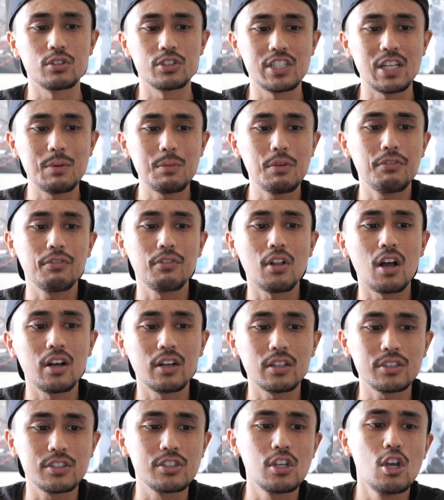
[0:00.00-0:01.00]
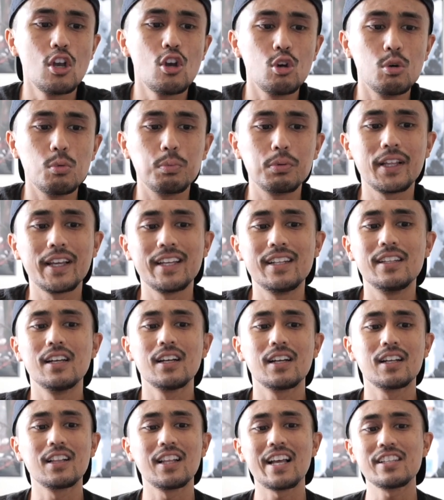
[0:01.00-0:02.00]
Jamie Foxx, who played
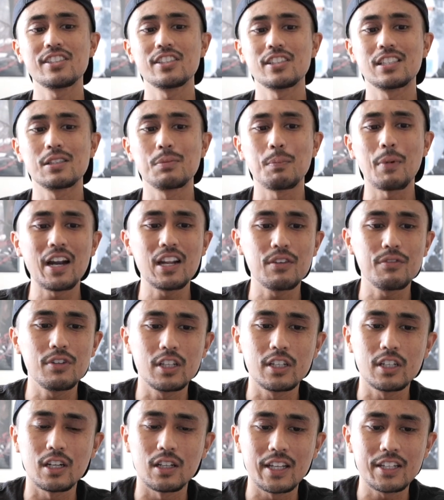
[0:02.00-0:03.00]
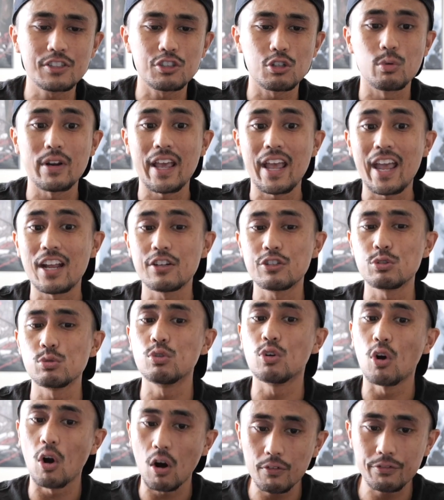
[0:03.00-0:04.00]
classic Spidey villain Electro in Andrew
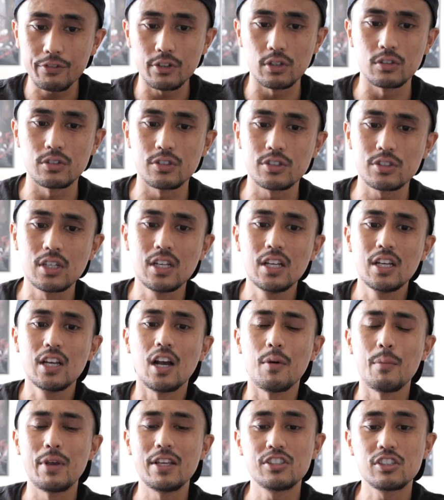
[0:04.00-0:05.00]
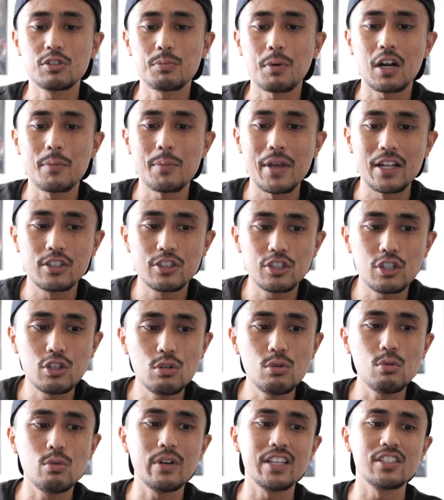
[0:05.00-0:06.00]
Garfield's Amazing Spider-Man
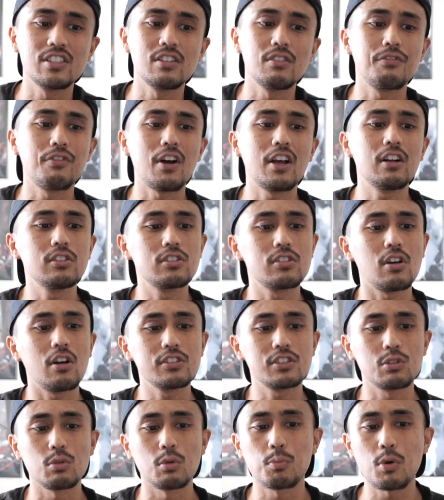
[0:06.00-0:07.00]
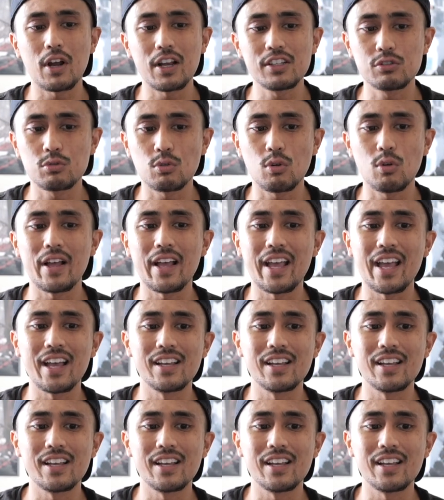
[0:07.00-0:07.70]
2, is in final talks to reprise his role